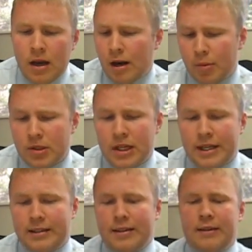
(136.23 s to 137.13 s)
Number
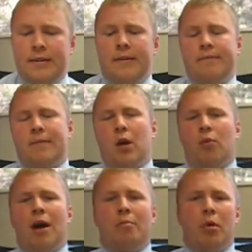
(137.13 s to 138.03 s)
6,
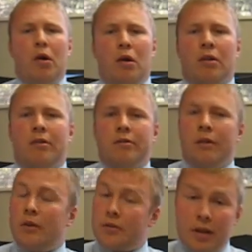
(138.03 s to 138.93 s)
Ron Paul
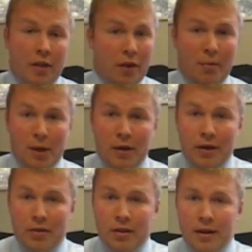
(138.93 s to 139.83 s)
knows nothing about
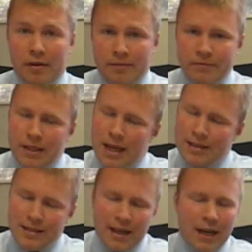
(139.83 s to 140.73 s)
healthcare.
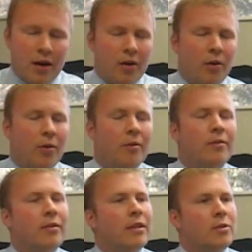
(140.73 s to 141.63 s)
Yes, I know
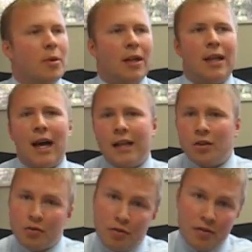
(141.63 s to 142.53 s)
he's been a
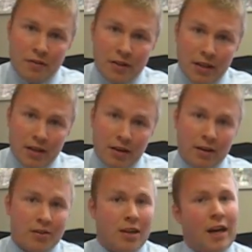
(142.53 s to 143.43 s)
doctor for 50
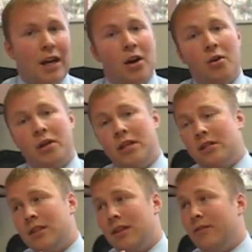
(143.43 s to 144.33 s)
years. I know
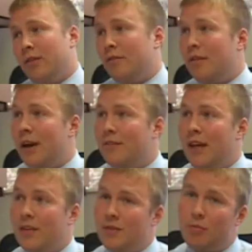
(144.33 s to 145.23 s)
he's delivered
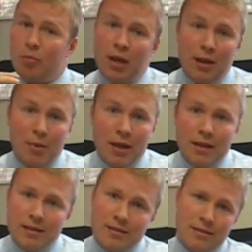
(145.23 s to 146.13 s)
5,000
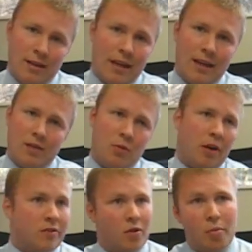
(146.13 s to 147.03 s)
babies, and he's run
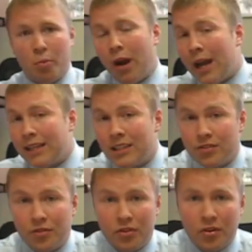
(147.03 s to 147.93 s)
his own practice
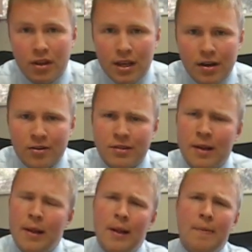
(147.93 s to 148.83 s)
for 30 years.
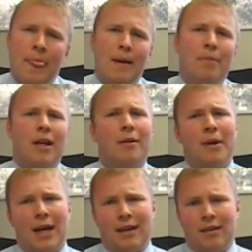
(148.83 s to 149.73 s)
But come
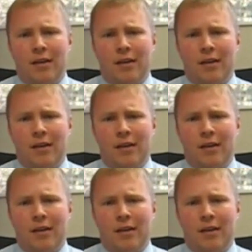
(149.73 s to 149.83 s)
on.